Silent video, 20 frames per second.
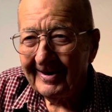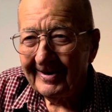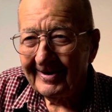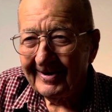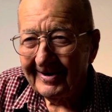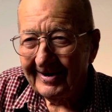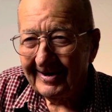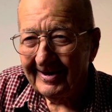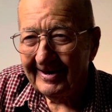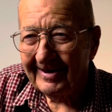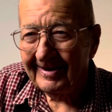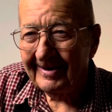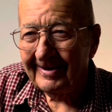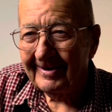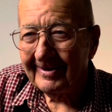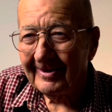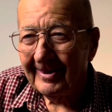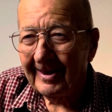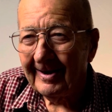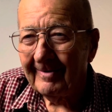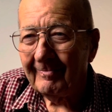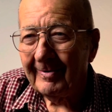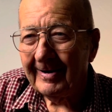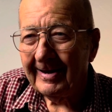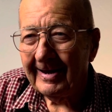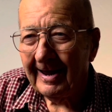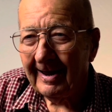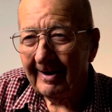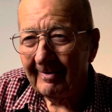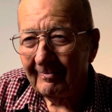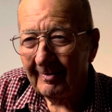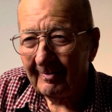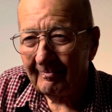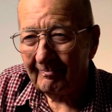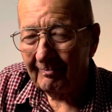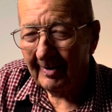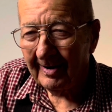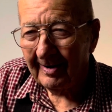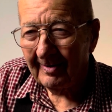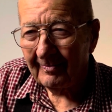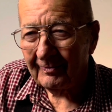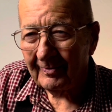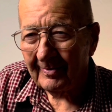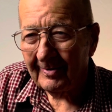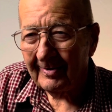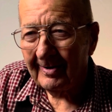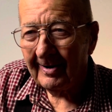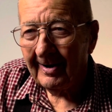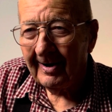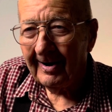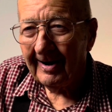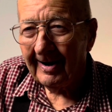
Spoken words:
to let me have a bumper